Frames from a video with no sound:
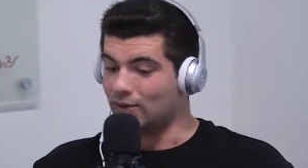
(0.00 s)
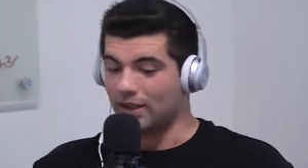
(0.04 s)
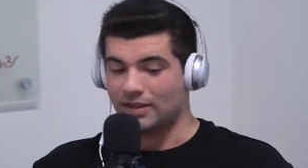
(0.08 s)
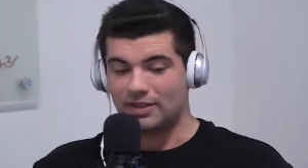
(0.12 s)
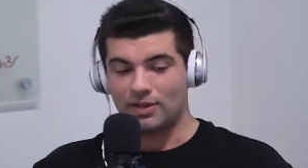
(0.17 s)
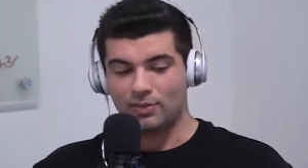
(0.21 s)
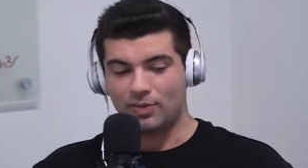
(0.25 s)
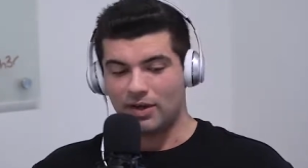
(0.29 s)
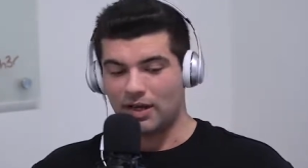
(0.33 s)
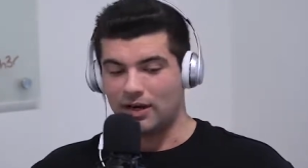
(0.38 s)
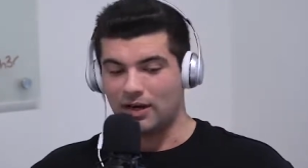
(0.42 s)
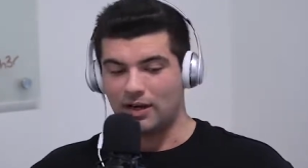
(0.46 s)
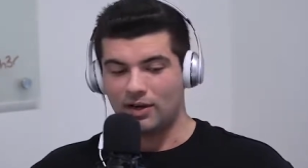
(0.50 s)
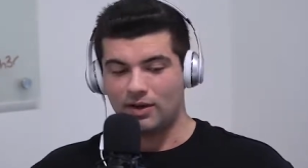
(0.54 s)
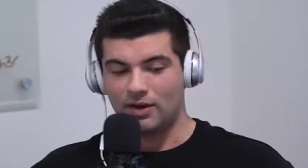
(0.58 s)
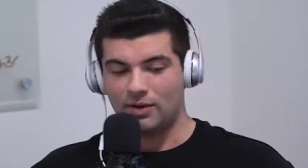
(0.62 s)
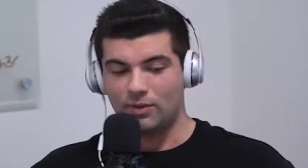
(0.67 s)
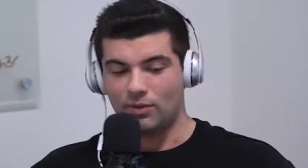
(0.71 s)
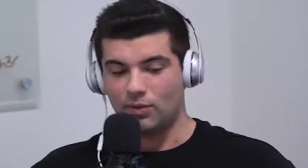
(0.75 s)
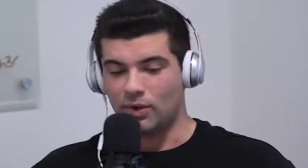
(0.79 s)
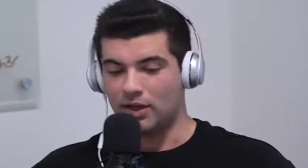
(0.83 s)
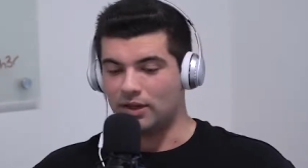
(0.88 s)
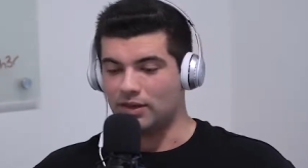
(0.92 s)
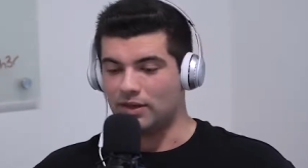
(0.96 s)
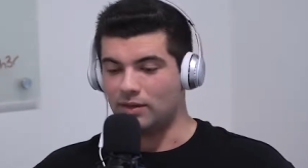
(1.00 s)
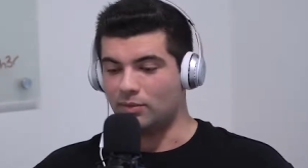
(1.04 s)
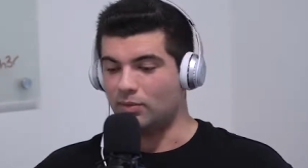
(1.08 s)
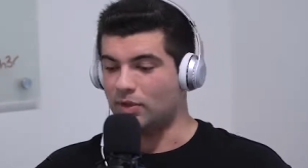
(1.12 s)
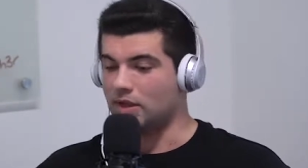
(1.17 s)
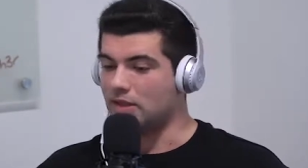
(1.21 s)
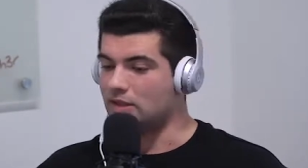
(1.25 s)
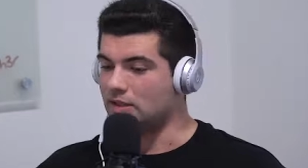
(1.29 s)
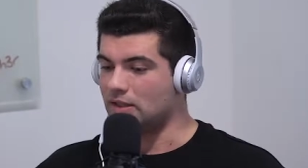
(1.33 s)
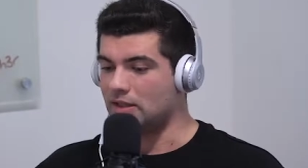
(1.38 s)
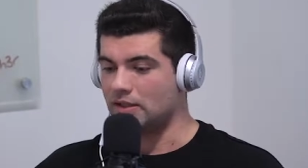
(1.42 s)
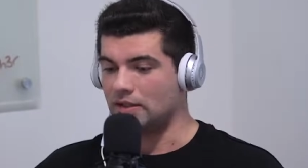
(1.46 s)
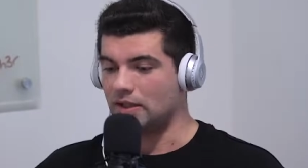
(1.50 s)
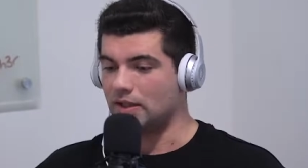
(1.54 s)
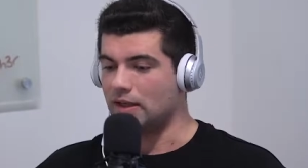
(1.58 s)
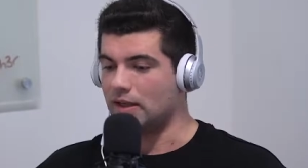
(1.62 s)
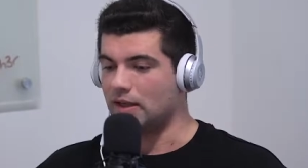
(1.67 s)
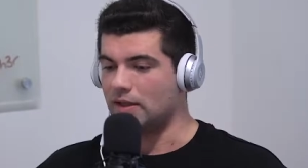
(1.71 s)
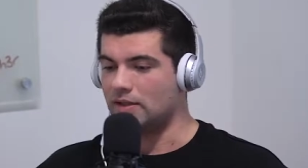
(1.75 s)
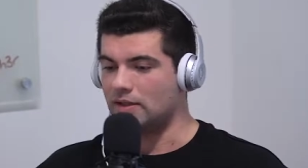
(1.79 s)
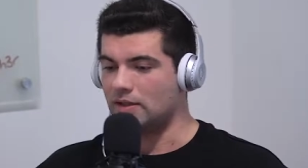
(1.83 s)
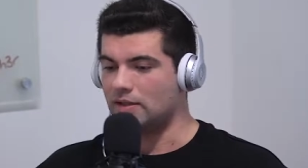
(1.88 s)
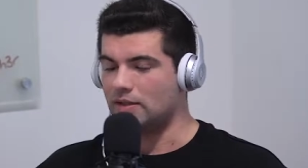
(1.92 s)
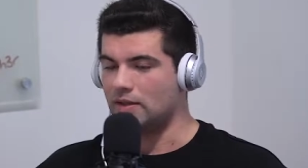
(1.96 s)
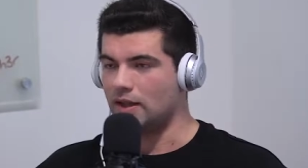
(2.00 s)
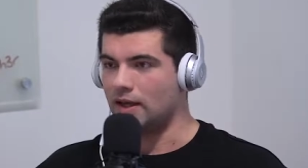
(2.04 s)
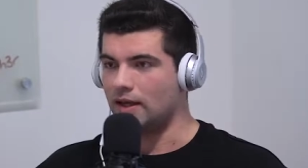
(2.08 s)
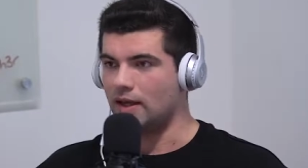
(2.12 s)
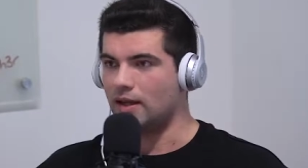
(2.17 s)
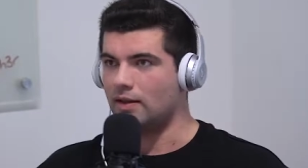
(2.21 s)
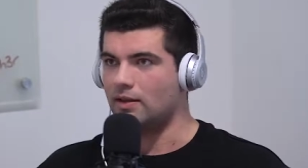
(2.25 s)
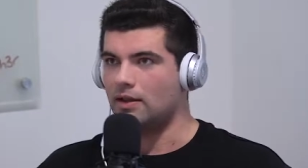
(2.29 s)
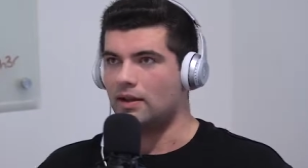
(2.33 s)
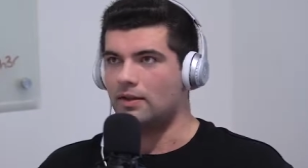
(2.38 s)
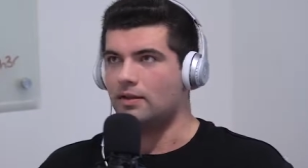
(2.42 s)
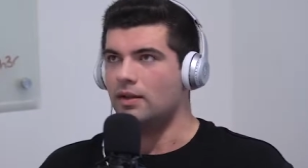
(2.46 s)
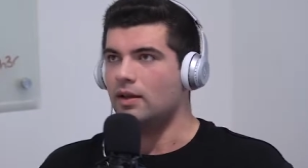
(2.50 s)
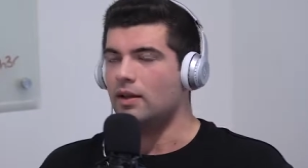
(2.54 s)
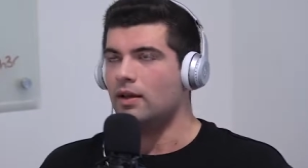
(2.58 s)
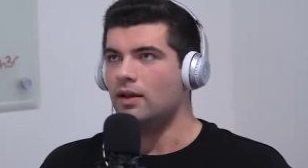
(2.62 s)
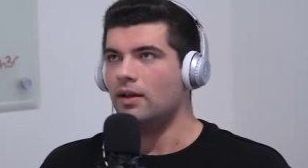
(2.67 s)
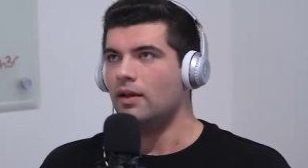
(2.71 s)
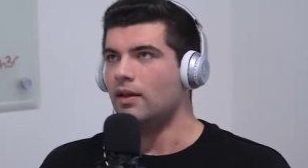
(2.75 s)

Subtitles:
Like depending on what the business is, it's like, and then